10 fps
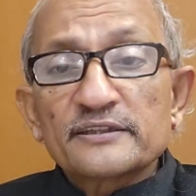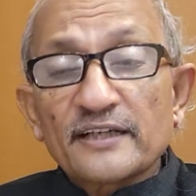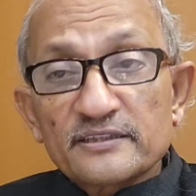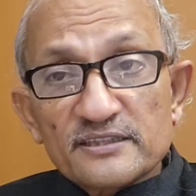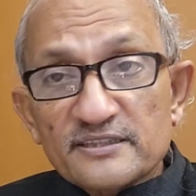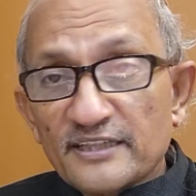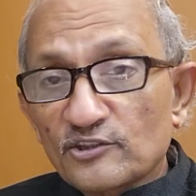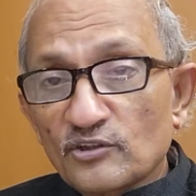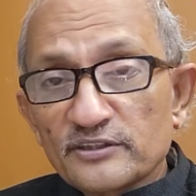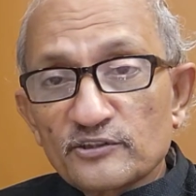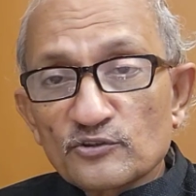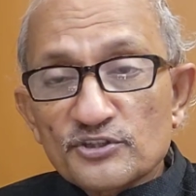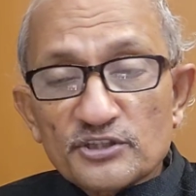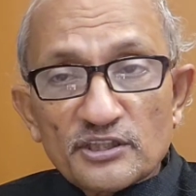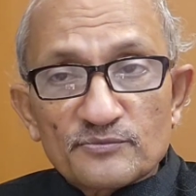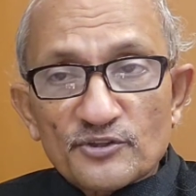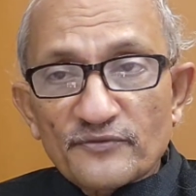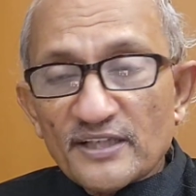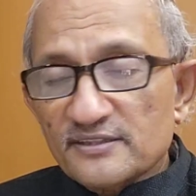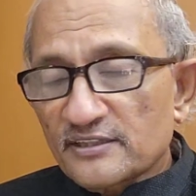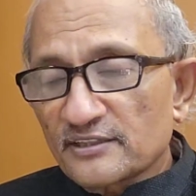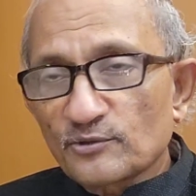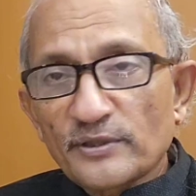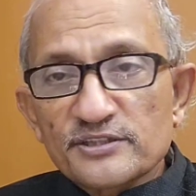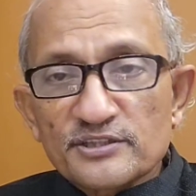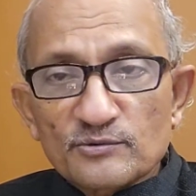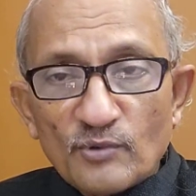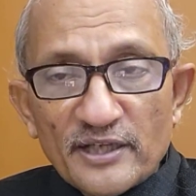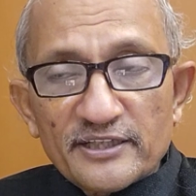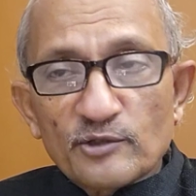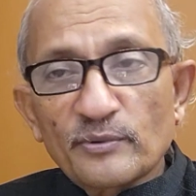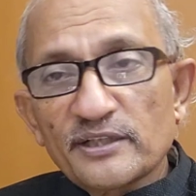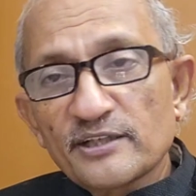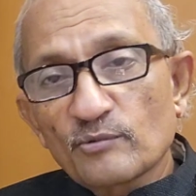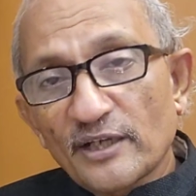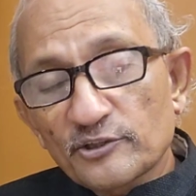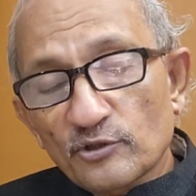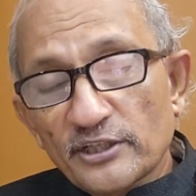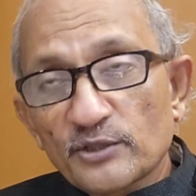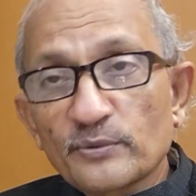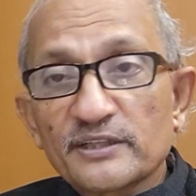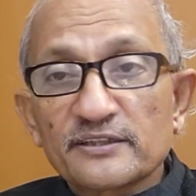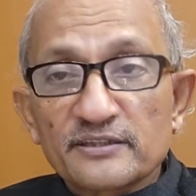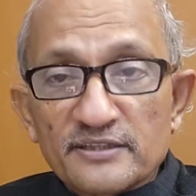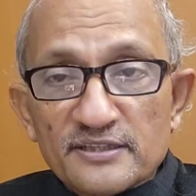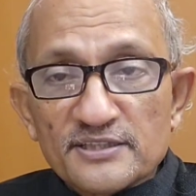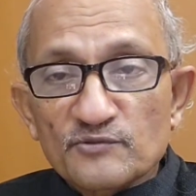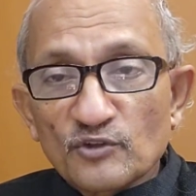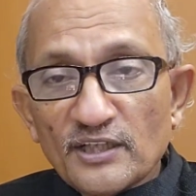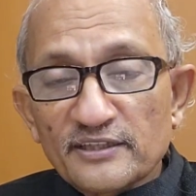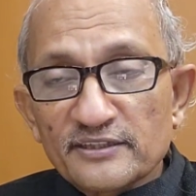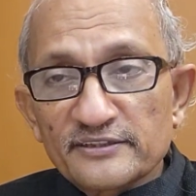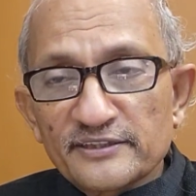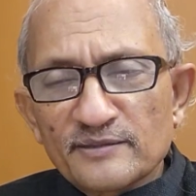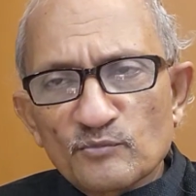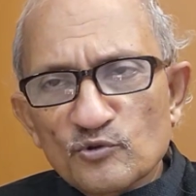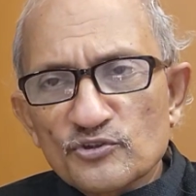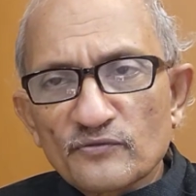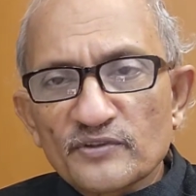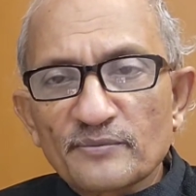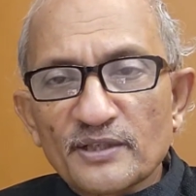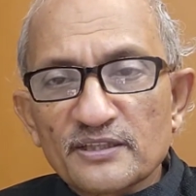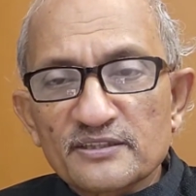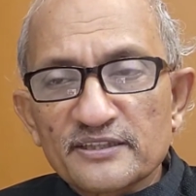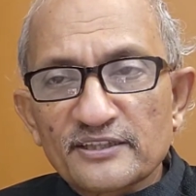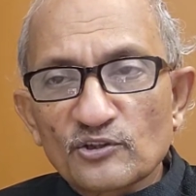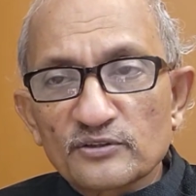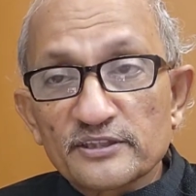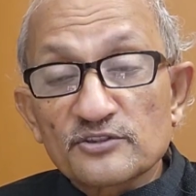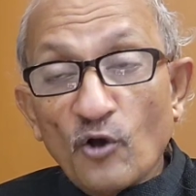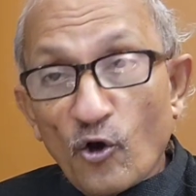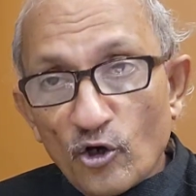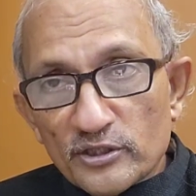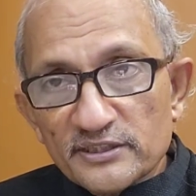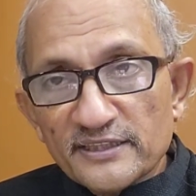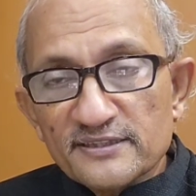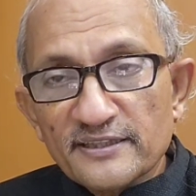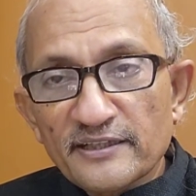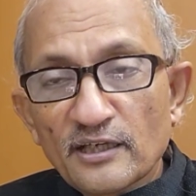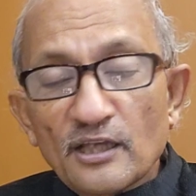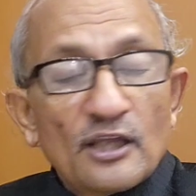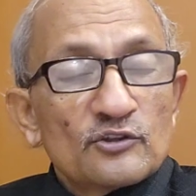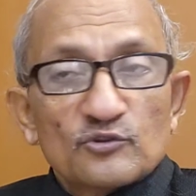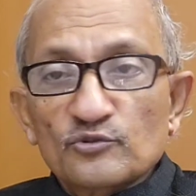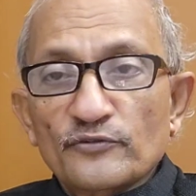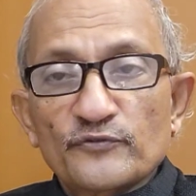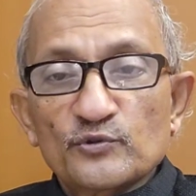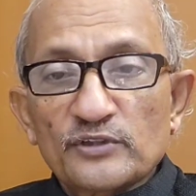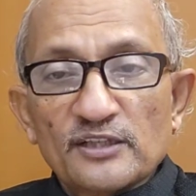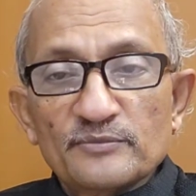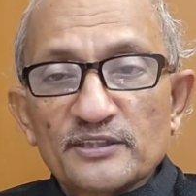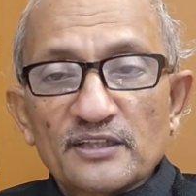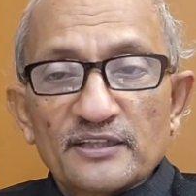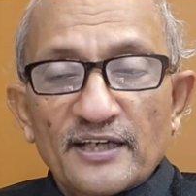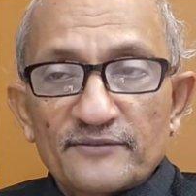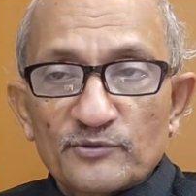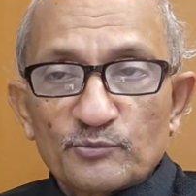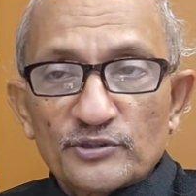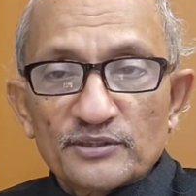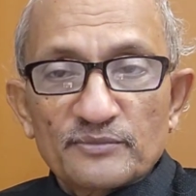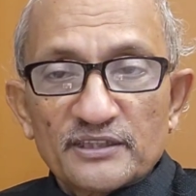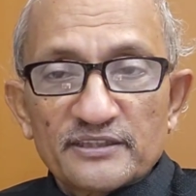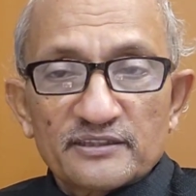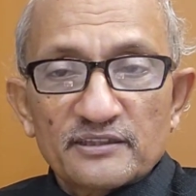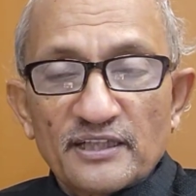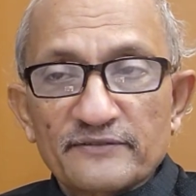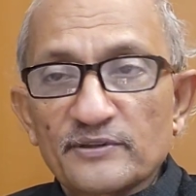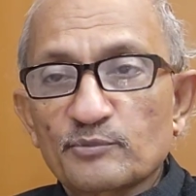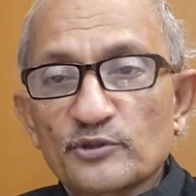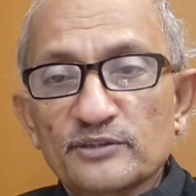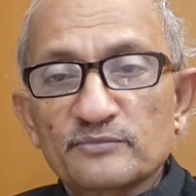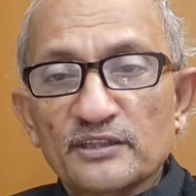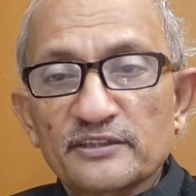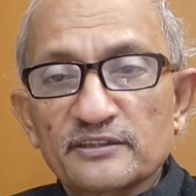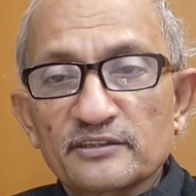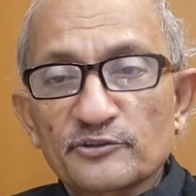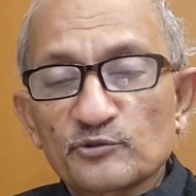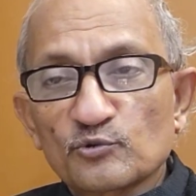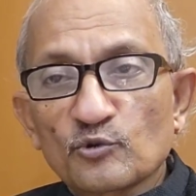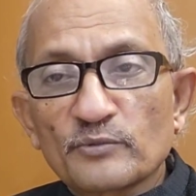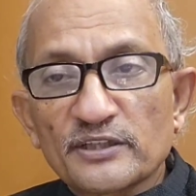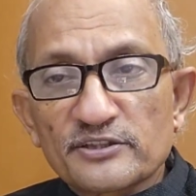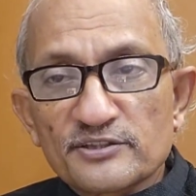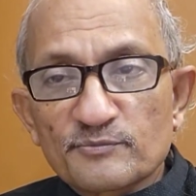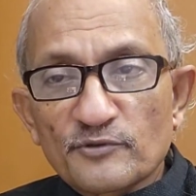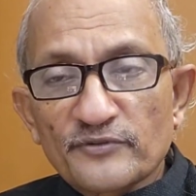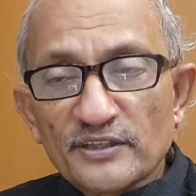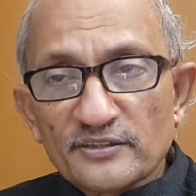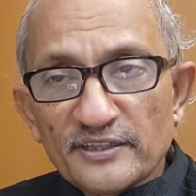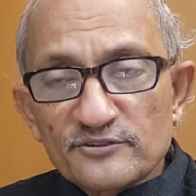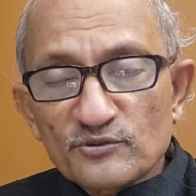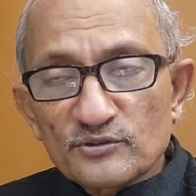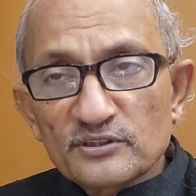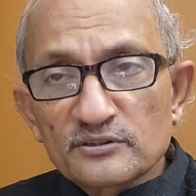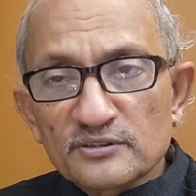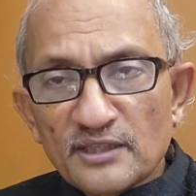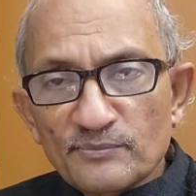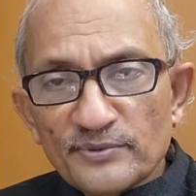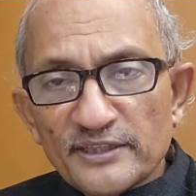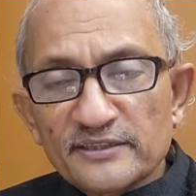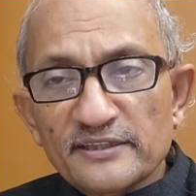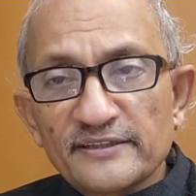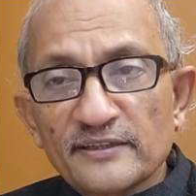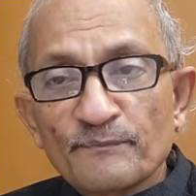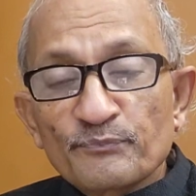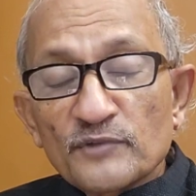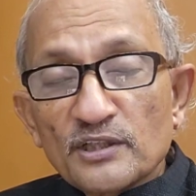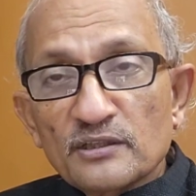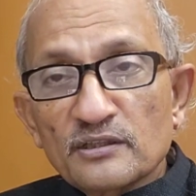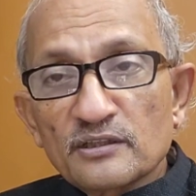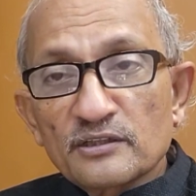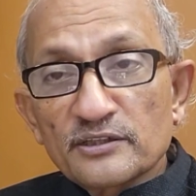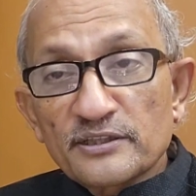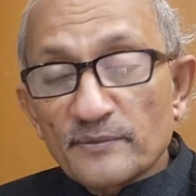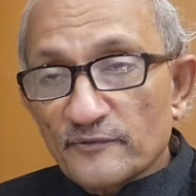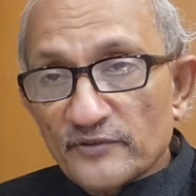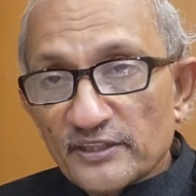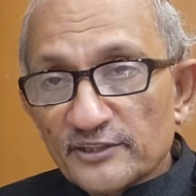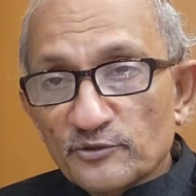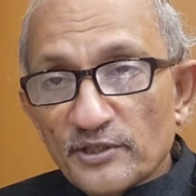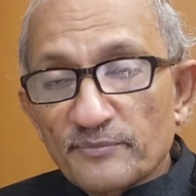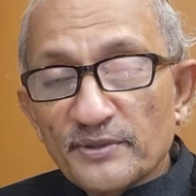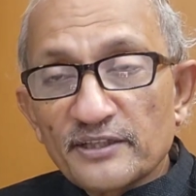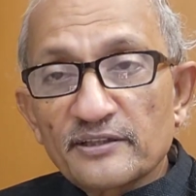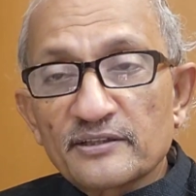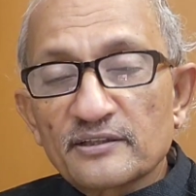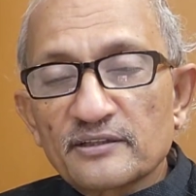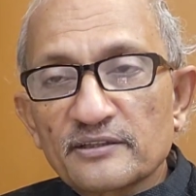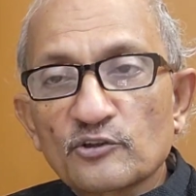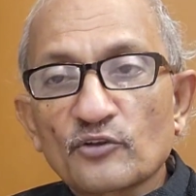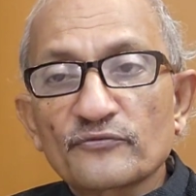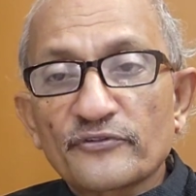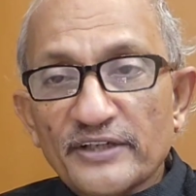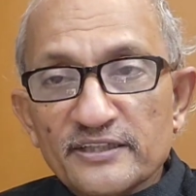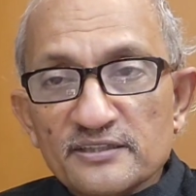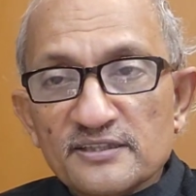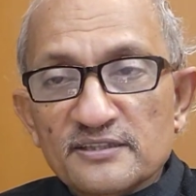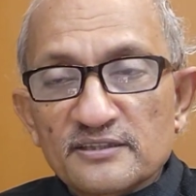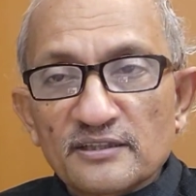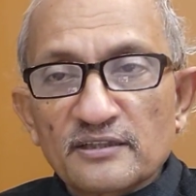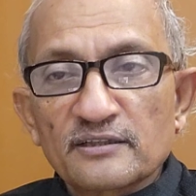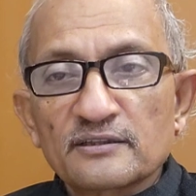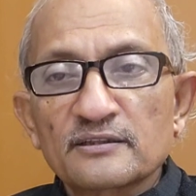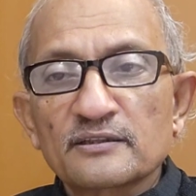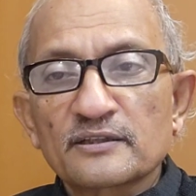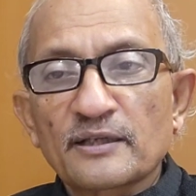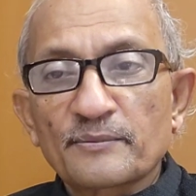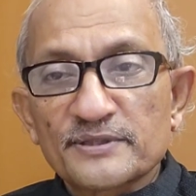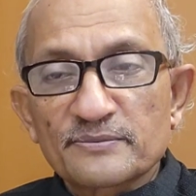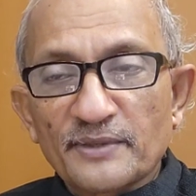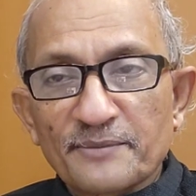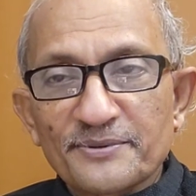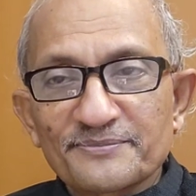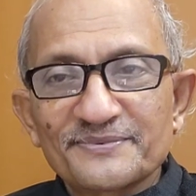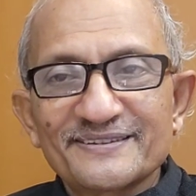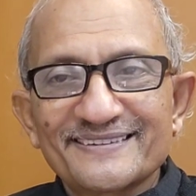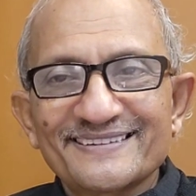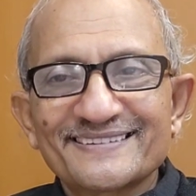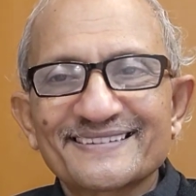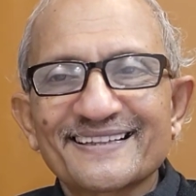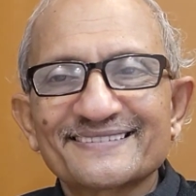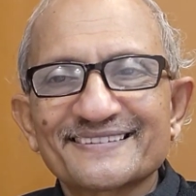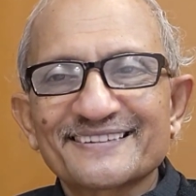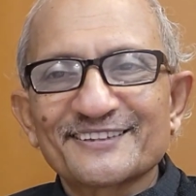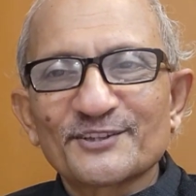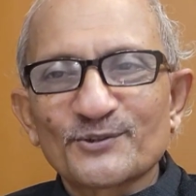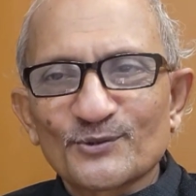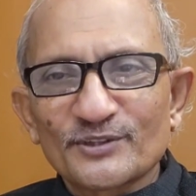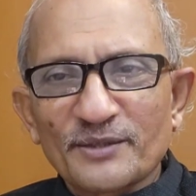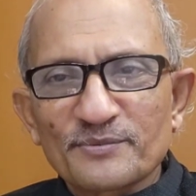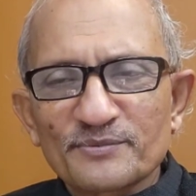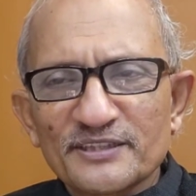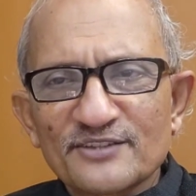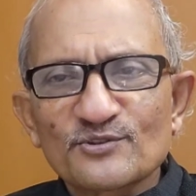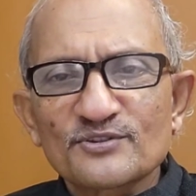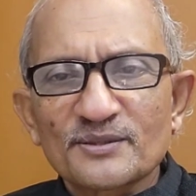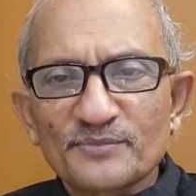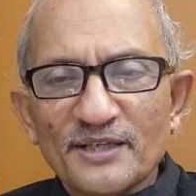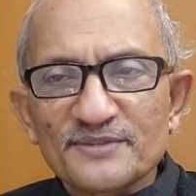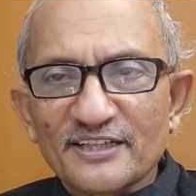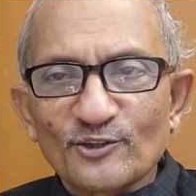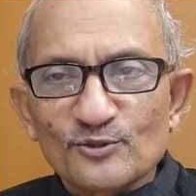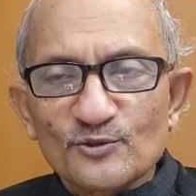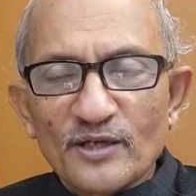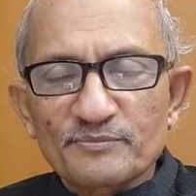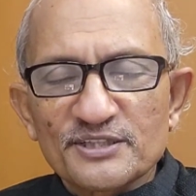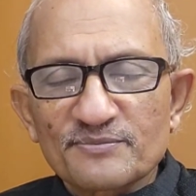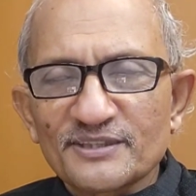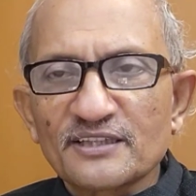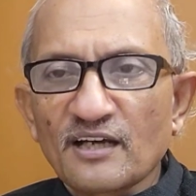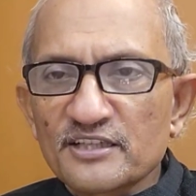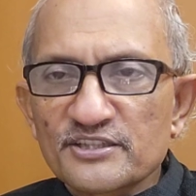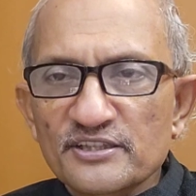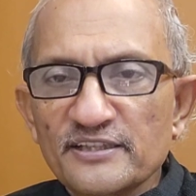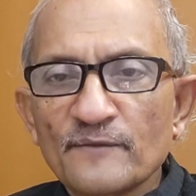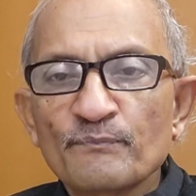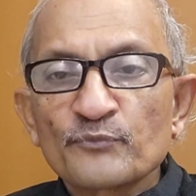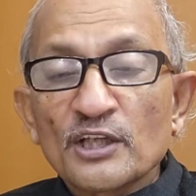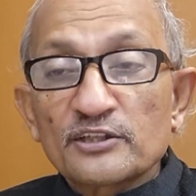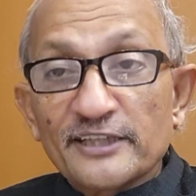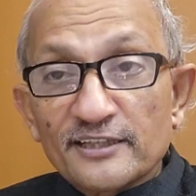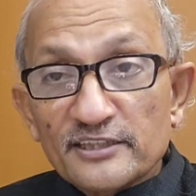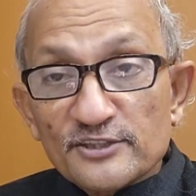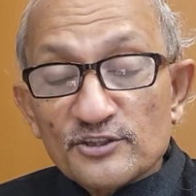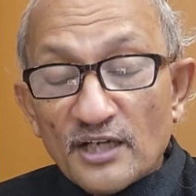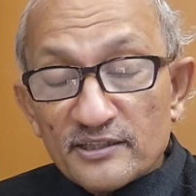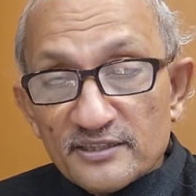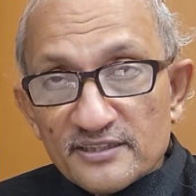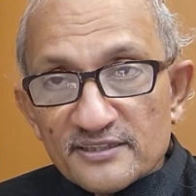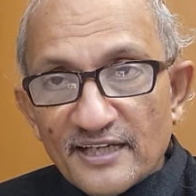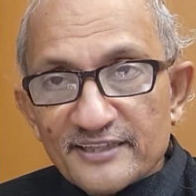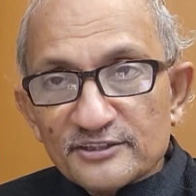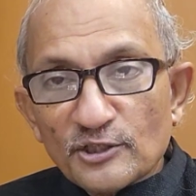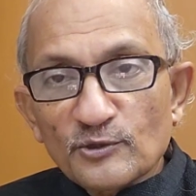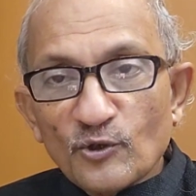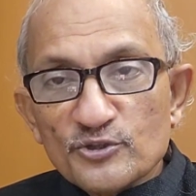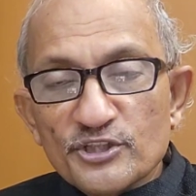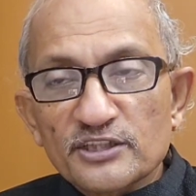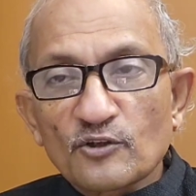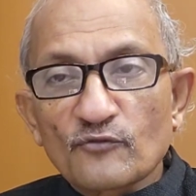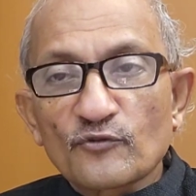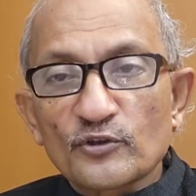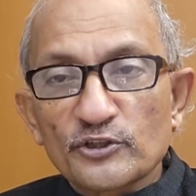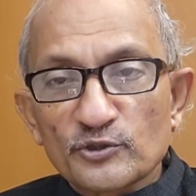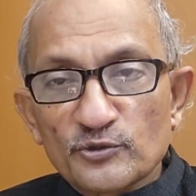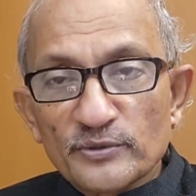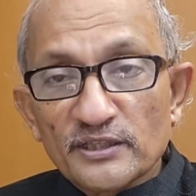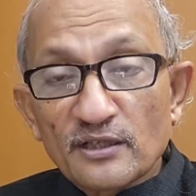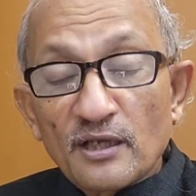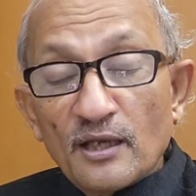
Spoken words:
They understand all those terms of asset allocation, why equity, why not equity, risk, volatility. Most of them understand all this. Or they say, no, no, if you tell me that I have to put in money here, I will put in money here. You know my risk profile, right? So completely willing to depend on friends' capabilities rather than their own capabilities. So sometimes that also happens, but largely they at least understand the logic of what you're doing.